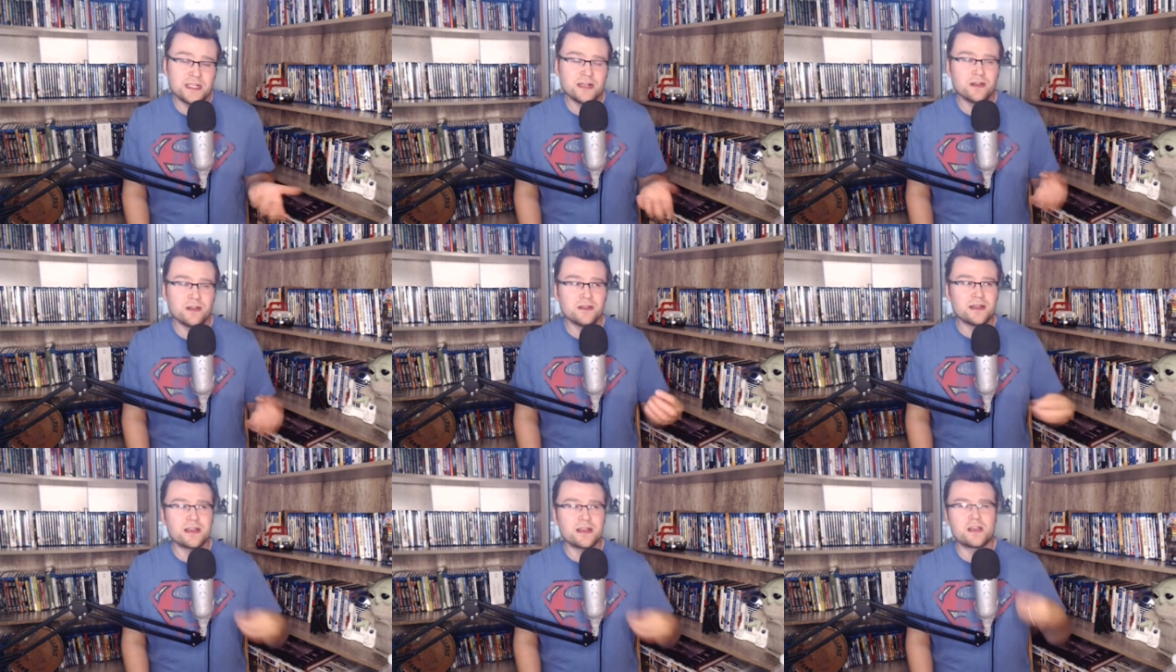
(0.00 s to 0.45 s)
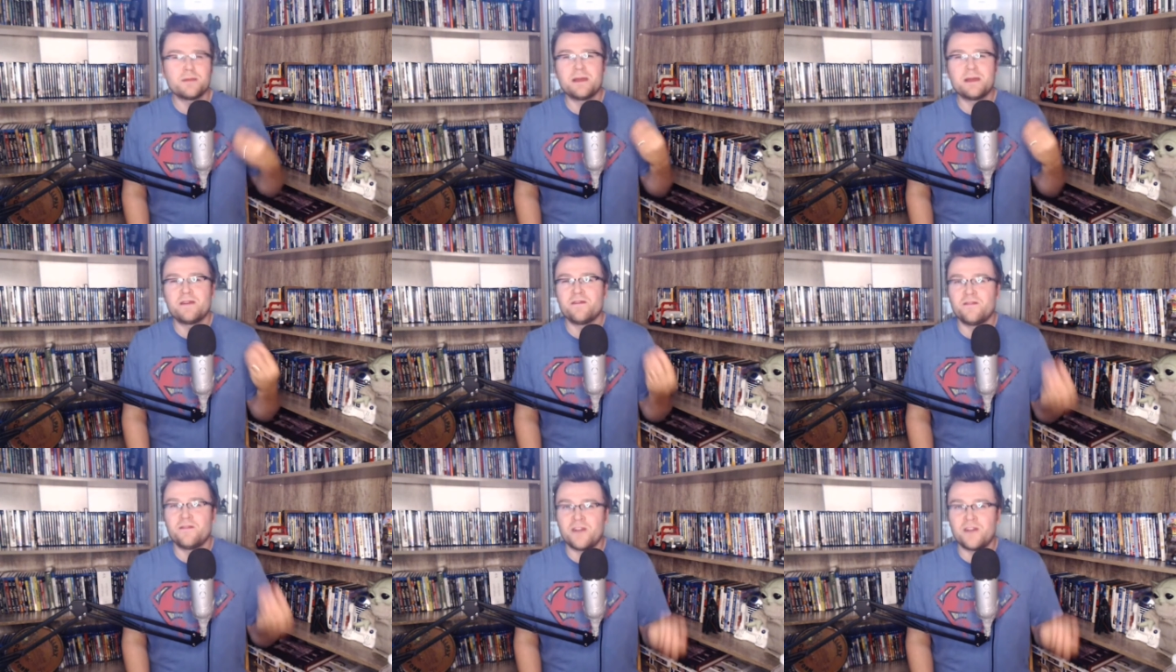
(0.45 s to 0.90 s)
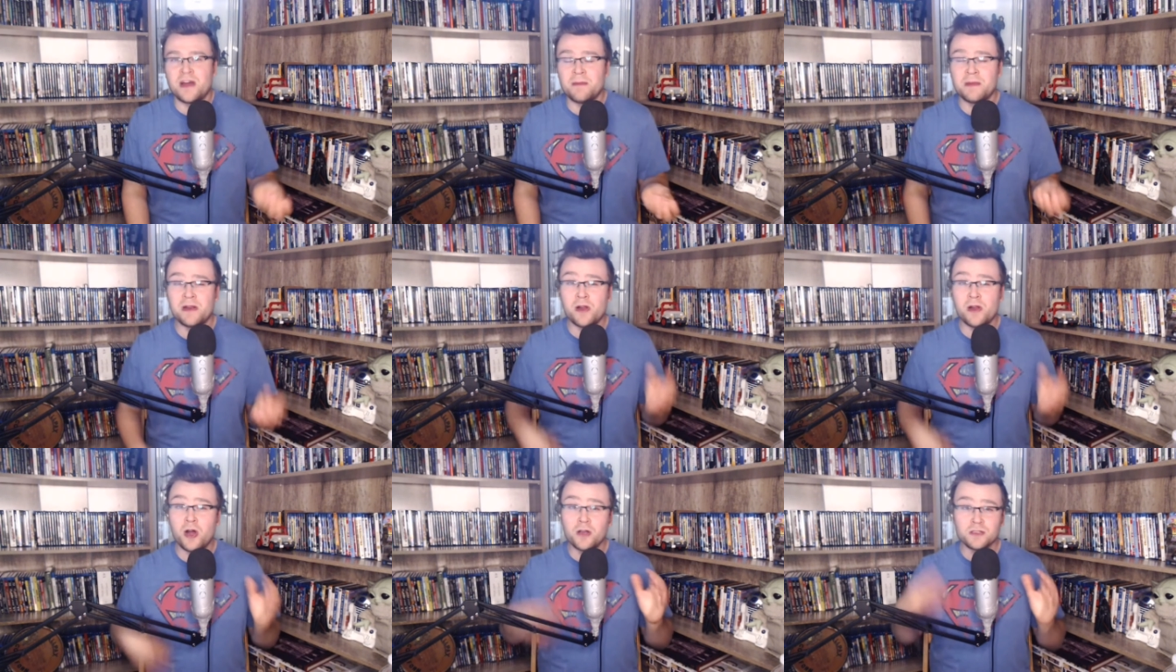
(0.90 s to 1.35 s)
It looked like it could be fun, but
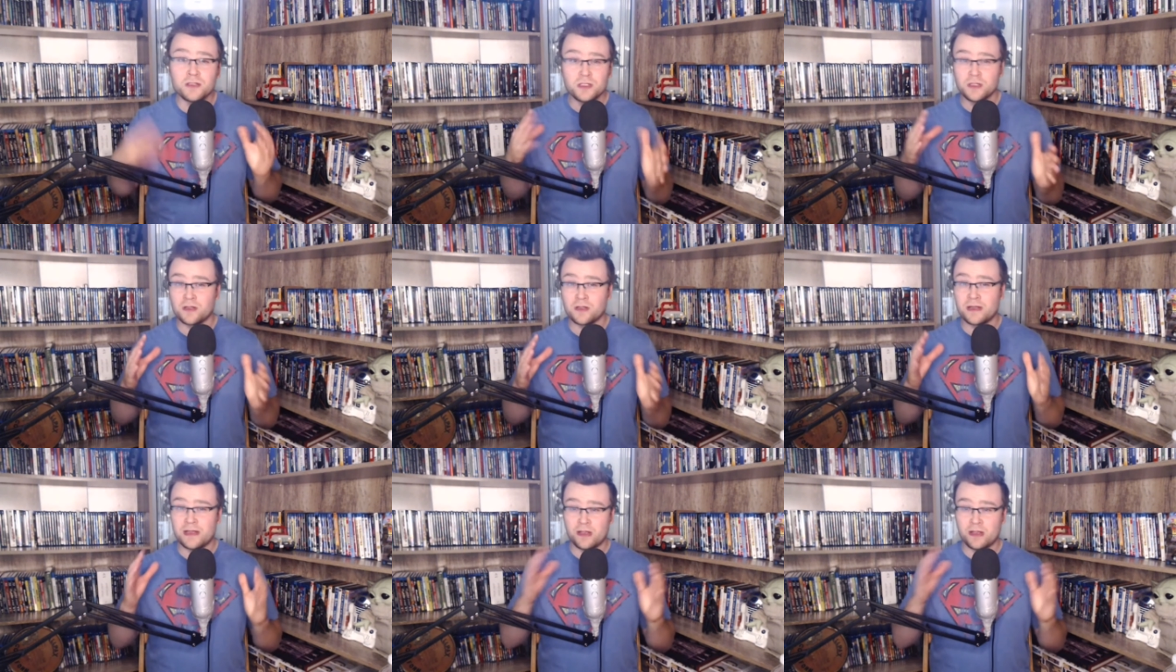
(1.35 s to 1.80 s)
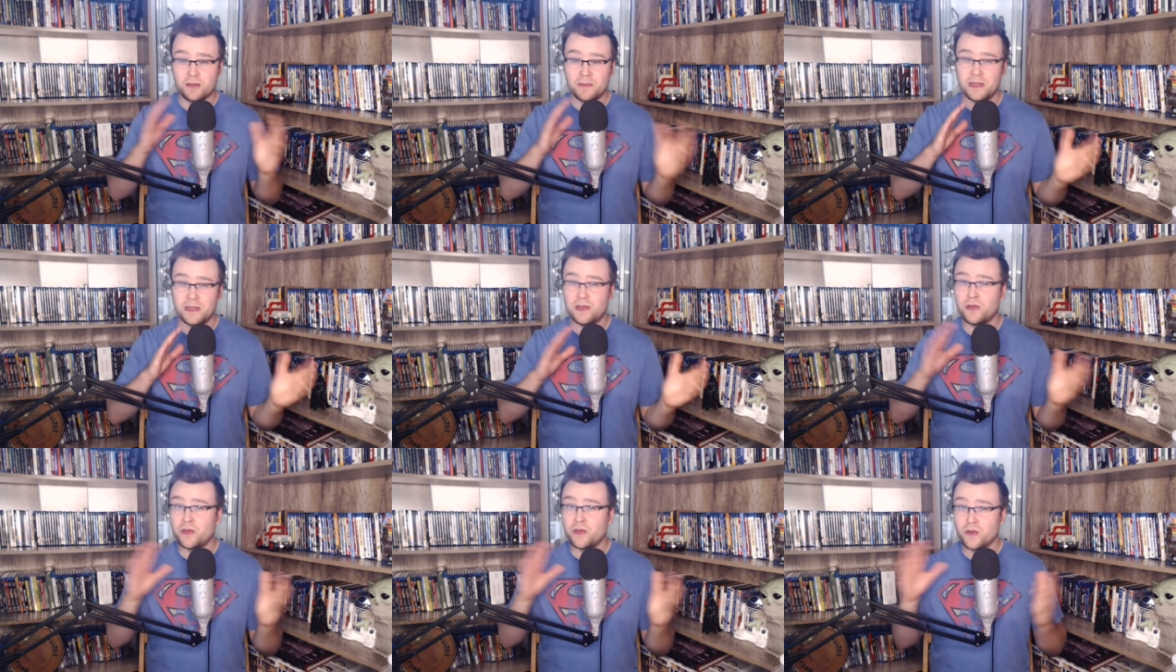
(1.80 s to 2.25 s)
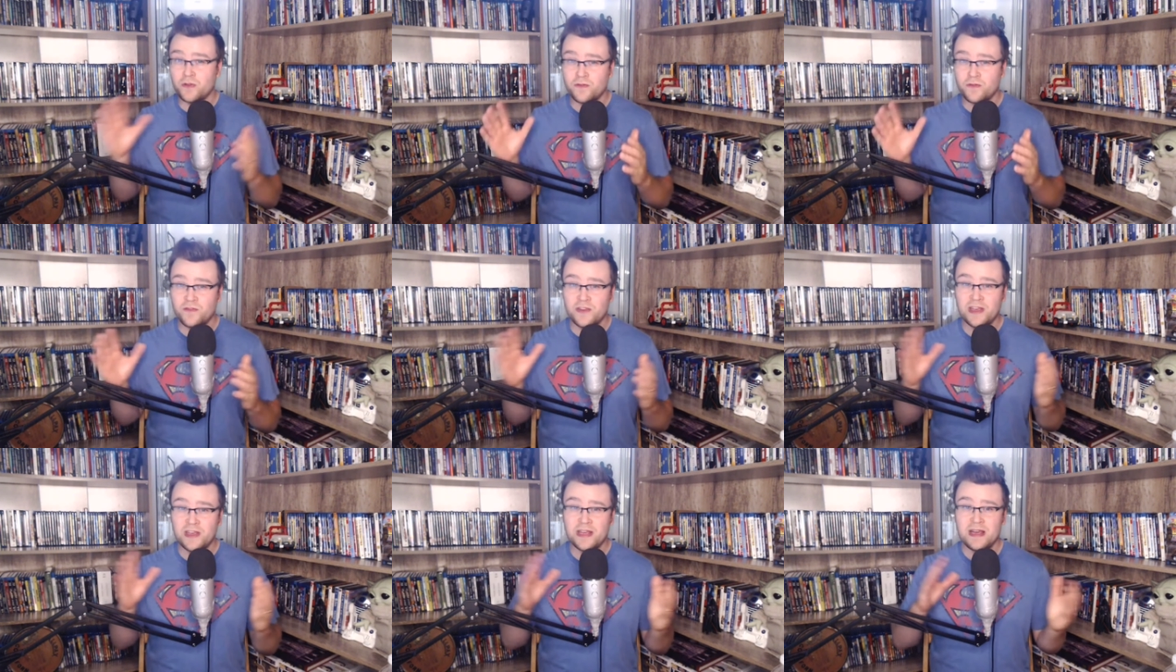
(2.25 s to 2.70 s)
it also looked like it could be
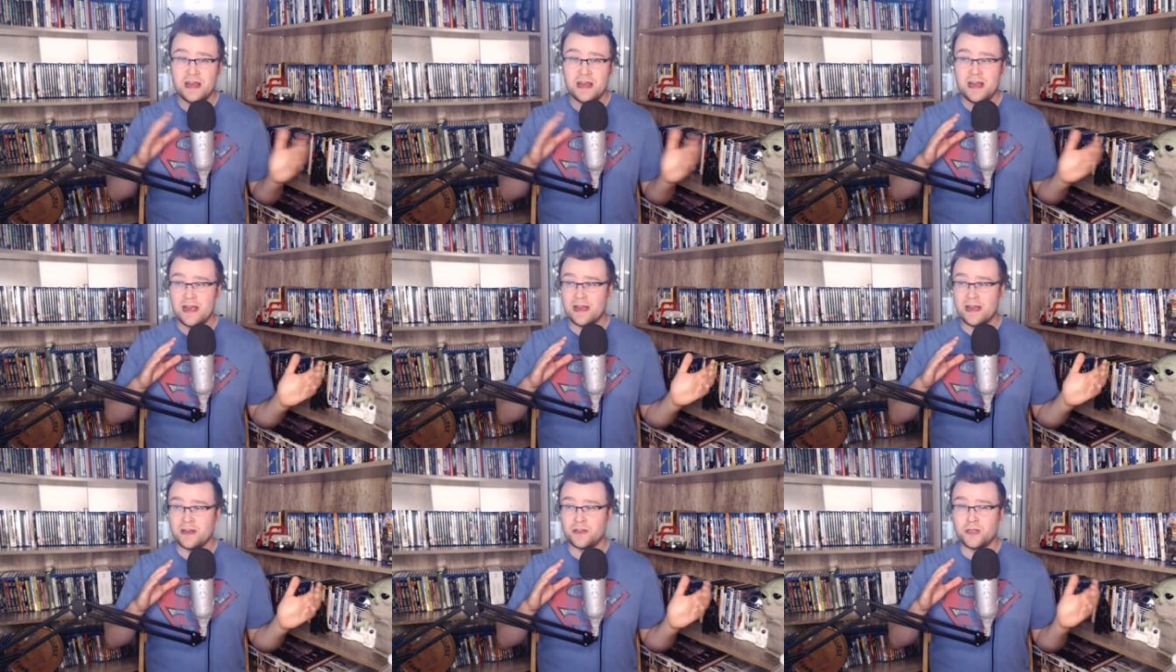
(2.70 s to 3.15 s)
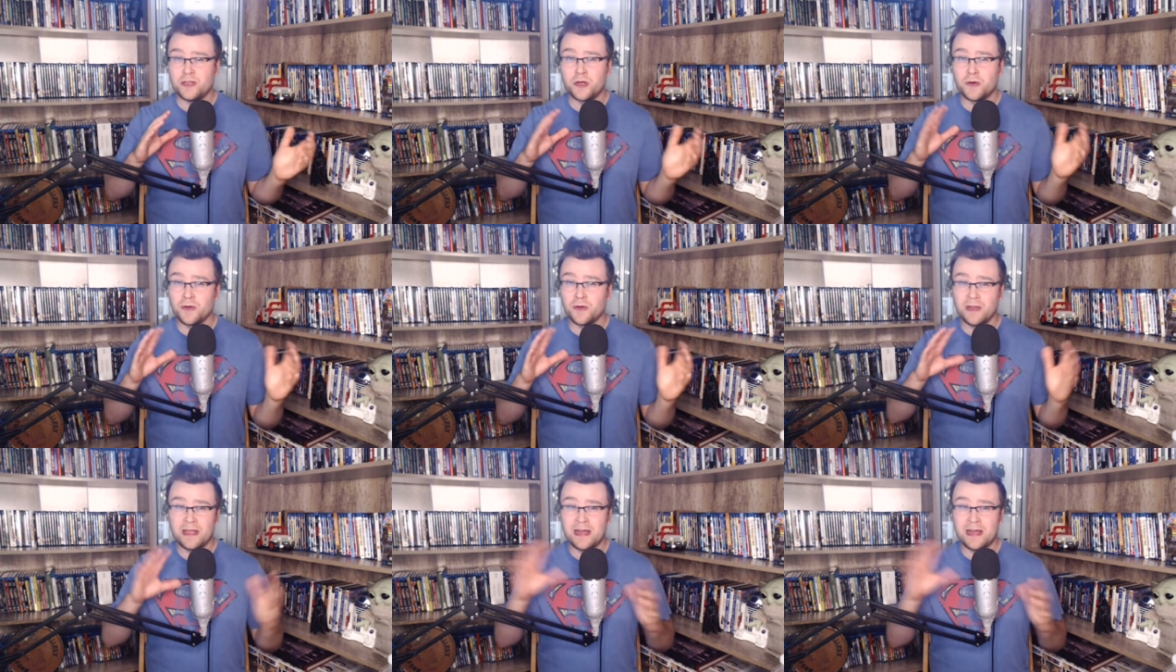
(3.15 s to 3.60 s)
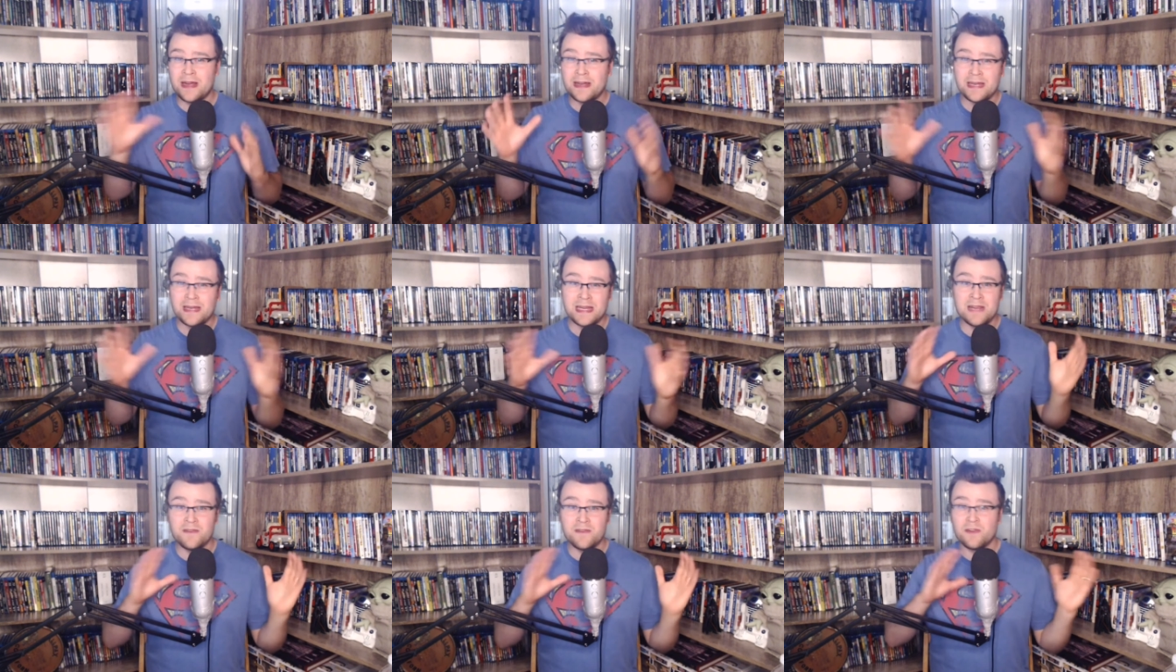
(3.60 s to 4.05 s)
goofy and tonally
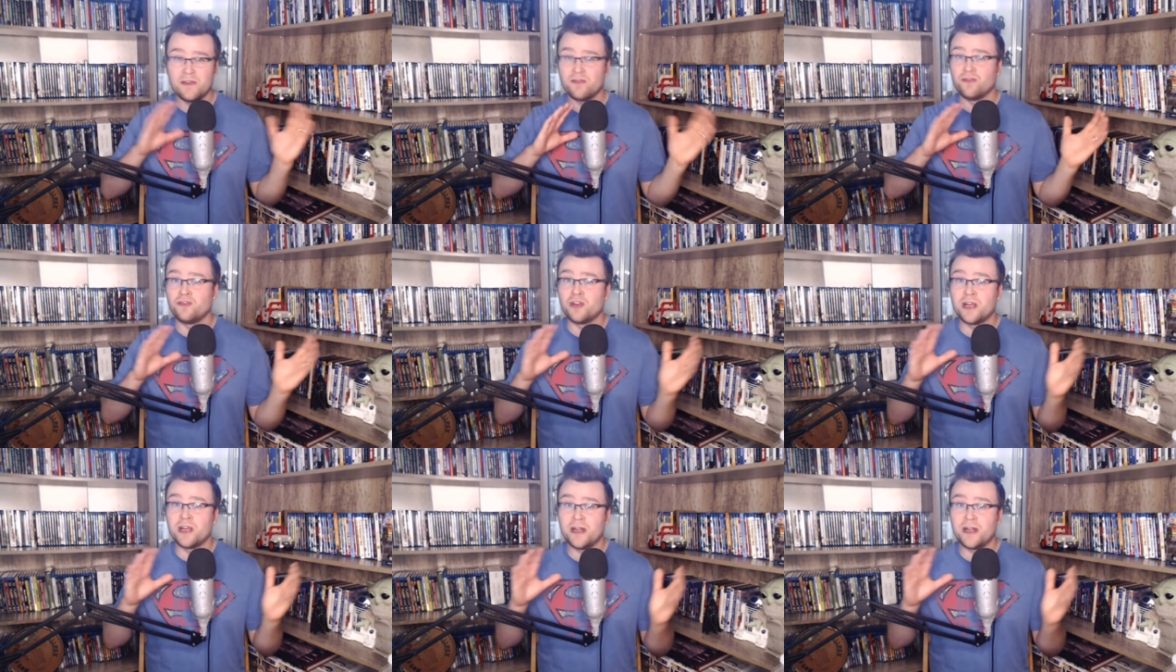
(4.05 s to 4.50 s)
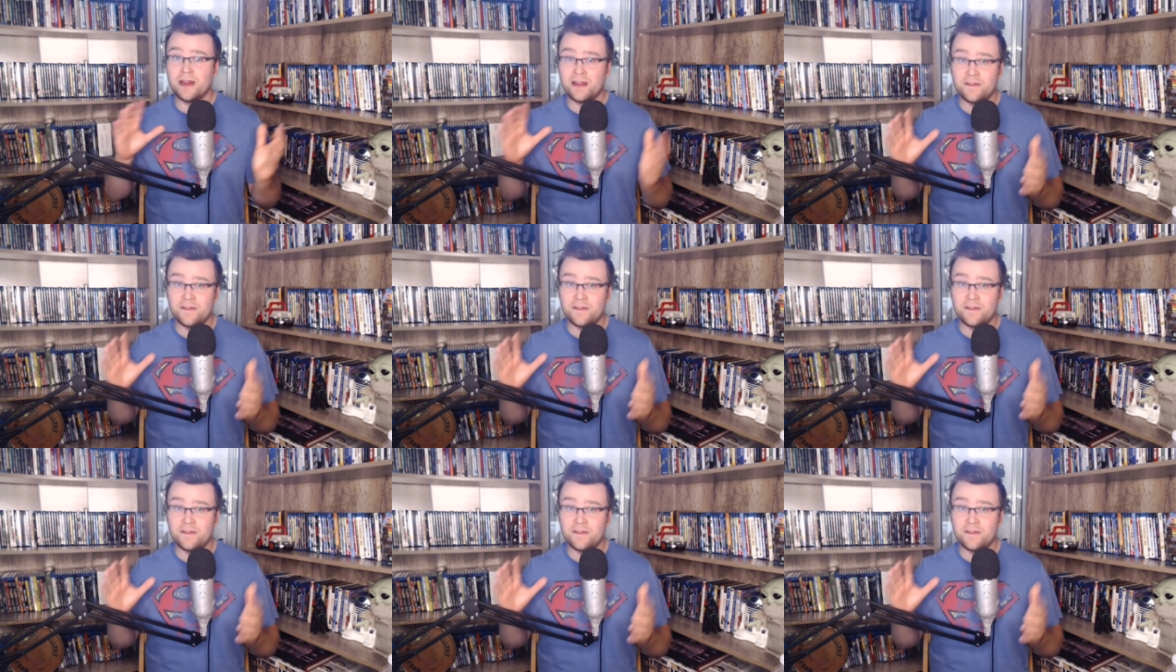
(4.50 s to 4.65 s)
uneven really